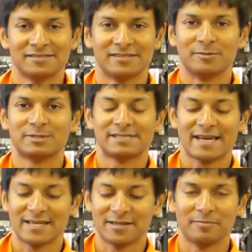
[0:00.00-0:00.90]
So
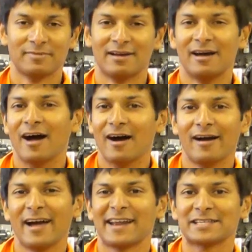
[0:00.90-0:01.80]
titanium,
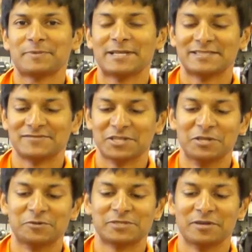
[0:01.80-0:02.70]
an expensive
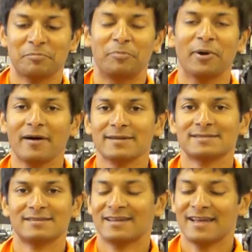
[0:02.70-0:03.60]
solution, but